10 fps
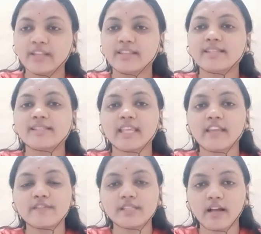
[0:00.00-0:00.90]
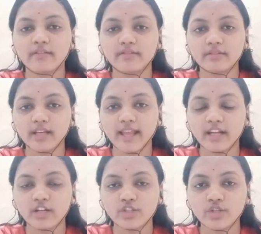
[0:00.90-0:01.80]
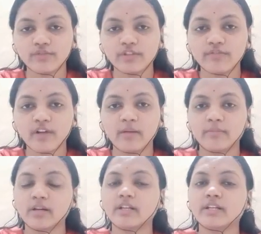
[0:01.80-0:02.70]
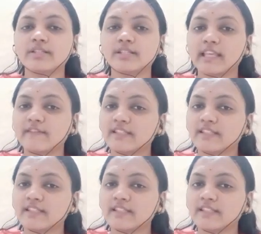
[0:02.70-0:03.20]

This saves out the energy of the farmer, it saves